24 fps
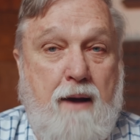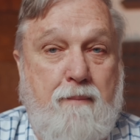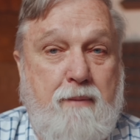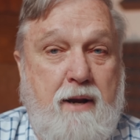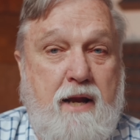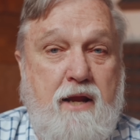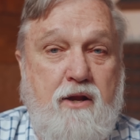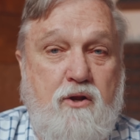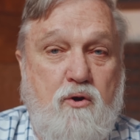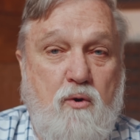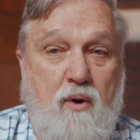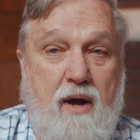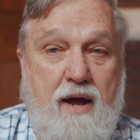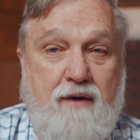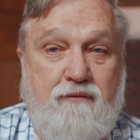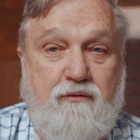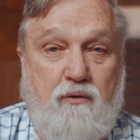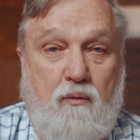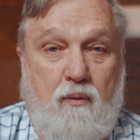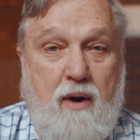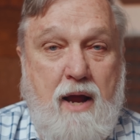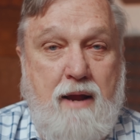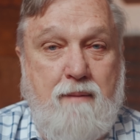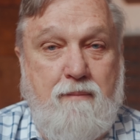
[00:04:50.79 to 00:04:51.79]
many do I have to
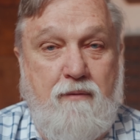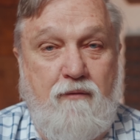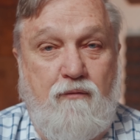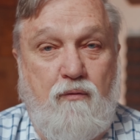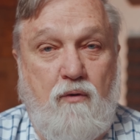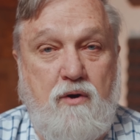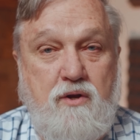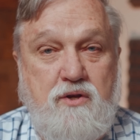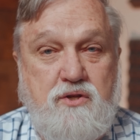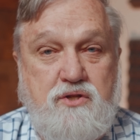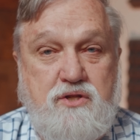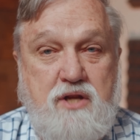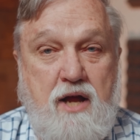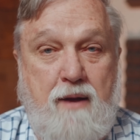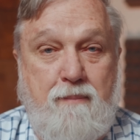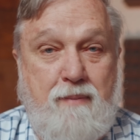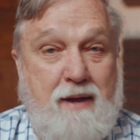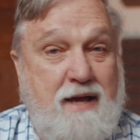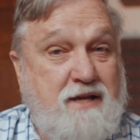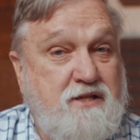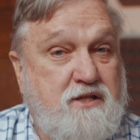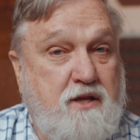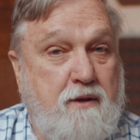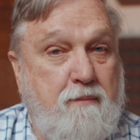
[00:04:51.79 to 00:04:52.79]
write before you stop
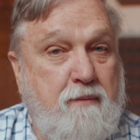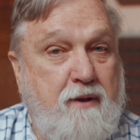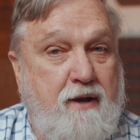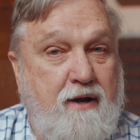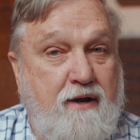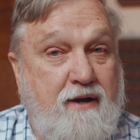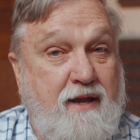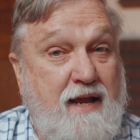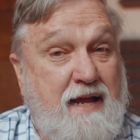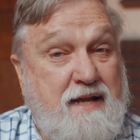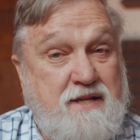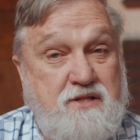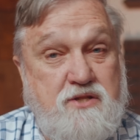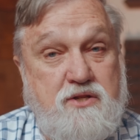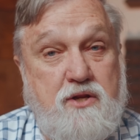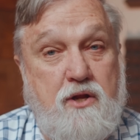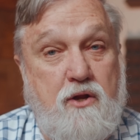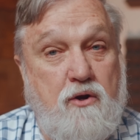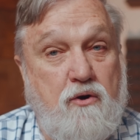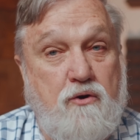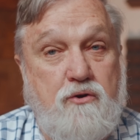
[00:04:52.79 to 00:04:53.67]
asking me to dance to your